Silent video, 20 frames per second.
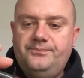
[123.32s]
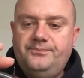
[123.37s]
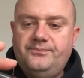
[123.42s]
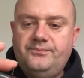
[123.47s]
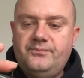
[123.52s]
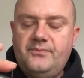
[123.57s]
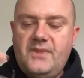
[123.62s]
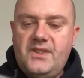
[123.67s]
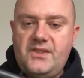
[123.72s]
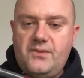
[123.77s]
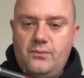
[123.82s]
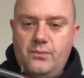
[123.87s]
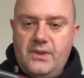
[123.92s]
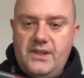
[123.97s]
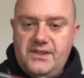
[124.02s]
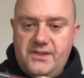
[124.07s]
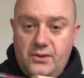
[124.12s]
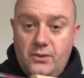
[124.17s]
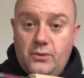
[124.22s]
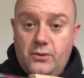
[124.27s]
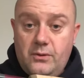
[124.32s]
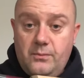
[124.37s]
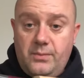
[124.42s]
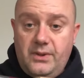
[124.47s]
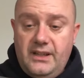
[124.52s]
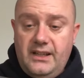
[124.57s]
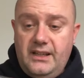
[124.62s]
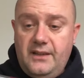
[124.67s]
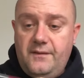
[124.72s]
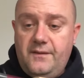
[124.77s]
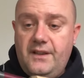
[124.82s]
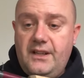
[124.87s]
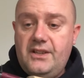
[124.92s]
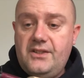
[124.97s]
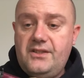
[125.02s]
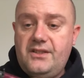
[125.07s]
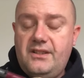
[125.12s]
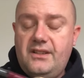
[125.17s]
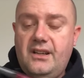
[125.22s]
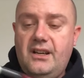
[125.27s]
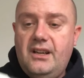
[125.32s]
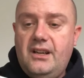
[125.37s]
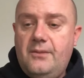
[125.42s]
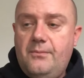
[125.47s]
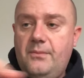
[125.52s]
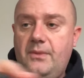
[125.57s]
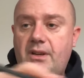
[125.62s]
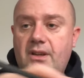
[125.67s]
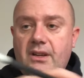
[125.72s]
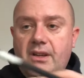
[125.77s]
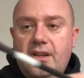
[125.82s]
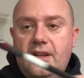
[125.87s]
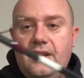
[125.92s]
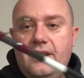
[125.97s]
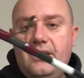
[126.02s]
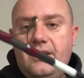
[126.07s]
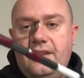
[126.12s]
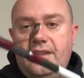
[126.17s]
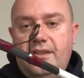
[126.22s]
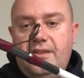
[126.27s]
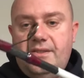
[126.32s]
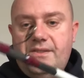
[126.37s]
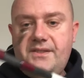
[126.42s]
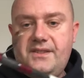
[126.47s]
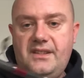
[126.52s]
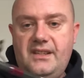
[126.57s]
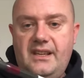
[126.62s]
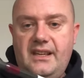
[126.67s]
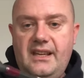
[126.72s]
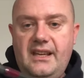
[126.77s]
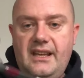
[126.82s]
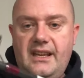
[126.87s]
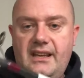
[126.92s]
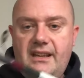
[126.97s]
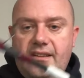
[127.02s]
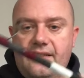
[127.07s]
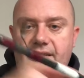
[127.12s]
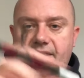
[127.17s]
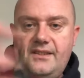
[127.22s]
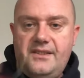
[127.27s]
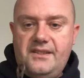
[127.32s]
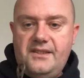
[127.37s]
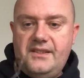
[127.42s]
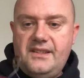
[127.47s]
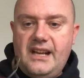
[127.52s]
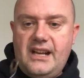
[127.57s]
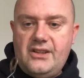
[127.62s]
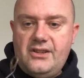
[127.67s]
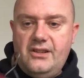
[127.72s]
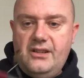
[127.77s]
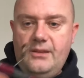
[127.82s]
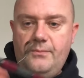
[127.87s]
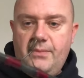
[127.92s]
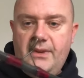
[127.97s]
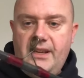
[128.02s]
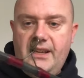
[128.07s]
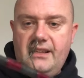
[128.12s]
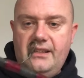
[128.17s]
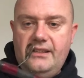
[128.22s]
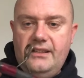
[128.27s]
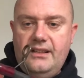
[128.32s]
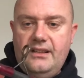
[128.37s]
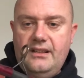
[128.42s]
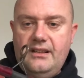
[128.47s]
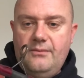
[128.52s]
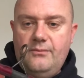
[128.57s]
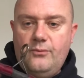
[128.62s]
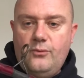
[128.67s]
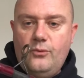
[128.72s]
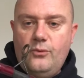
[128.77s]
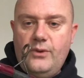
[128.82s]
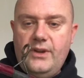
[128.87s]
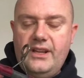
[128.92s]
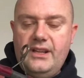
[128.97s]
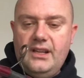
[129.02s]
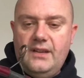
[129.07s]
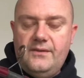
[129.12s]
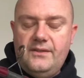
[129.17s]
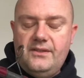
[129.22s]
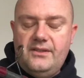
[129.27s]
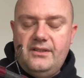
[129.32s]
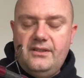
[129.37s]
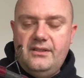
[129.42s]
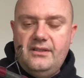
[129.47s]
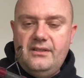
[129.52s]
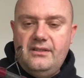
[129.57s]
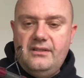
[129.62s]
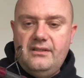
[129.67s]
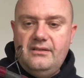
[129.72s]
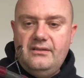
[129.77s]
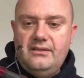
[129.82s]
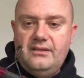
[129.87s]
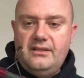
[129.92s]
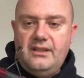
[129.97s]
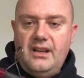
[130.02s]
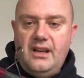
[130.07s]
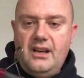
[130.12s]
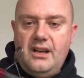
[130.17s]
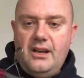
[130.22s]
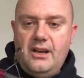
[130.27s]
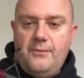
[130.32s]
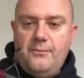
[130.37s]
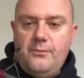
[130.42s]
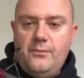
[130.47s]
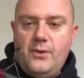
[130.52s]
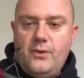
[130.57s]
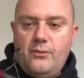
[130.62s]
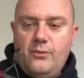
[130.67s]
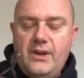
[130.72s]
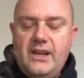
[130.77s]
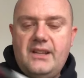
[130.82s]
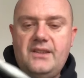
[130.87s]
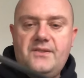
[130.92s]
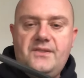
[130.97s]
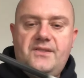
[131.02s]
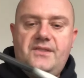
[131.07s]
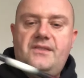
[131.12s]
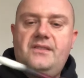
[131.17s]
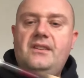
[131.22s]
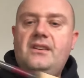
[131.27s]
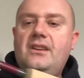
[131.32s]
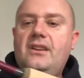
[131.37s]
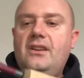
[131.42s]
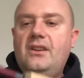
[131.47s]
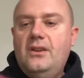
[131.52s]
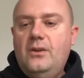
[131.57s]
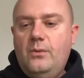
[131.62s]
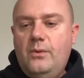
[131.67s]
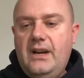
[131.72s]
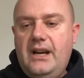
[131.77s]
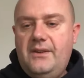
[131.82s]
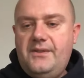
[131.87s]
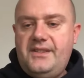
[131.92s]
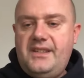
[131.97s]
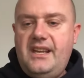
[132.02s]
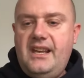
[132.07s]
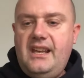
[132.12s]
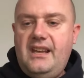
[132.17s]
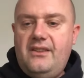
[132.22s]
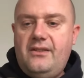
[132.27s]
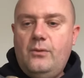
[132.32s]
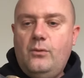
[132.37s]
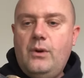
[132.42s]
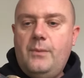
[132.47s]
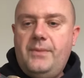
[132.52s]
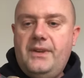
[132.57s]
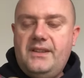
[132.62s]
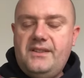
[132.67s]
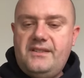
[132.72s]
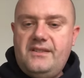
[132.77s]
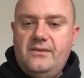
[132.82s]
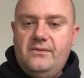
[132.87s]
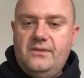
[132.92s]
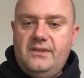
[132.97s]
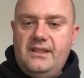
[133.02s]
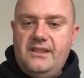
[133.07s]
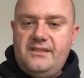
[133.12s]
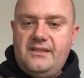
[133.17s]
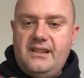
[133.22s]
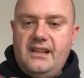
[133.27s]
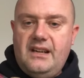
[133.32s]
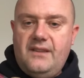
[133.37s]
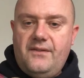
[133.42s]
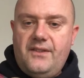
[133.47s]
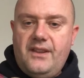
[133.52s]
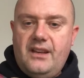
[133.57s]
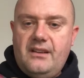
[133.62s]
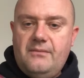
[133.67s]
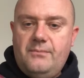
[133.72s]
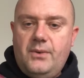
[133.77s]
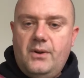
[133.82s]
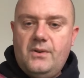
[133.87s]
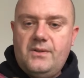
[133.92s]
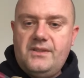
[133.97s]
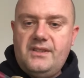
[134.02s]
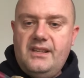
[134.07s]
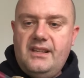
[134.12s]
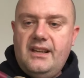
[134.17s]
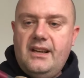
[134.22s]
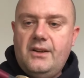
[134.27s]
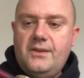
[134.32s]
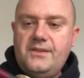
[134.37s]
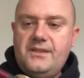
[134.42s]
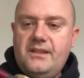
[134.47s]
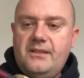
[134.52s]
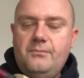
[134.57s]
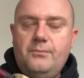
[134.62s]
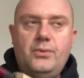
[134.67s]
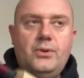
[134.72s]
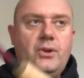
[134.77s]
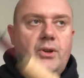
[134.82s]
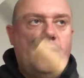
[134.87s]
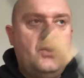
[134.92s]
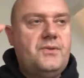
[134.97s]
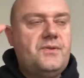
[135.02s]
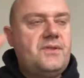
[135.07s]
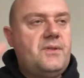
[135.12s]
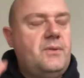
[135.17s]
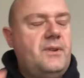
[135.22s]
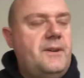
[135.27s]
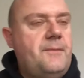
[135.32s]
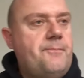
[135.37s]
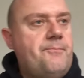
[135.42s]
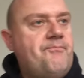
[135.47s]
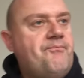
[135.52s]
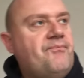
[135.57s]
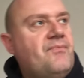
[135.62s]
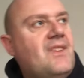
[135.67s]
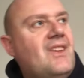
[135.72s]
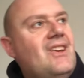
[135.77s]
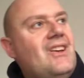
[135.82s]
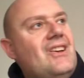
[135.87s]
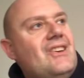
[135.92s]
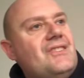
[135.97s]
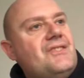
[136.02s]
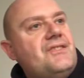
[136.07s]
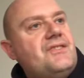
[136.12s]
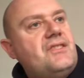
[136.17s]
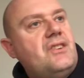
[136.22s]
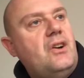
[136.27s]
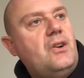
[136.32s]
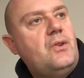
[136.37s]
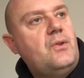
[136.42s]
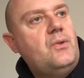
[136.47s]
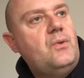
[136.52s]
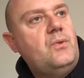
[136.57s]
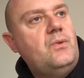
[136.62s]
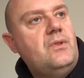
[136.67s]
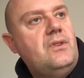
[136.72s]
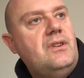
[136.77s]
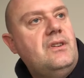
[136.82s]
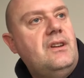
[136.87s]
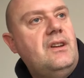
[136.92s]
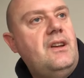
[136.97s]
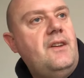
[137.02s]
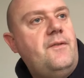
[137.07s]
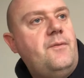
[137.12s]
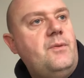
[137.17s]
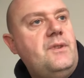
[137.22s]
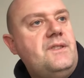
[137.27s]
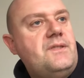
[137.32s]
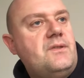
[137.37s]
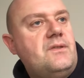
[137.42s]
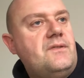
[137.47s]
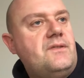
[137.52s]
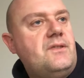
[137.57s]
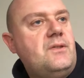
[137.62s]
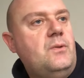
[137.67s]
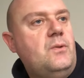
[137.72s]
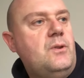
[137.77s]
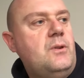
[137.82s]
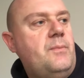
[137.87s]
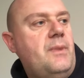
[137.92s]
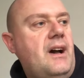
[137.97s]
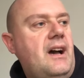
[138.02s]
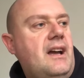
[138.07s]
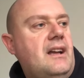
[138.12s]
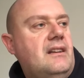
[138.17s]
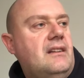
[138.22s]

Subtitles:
This is not completely finished. You can see here this has actually been recovered the rings, whereas here the whipping still needs to have that epoxy coating put onto it. So if we sort of talk about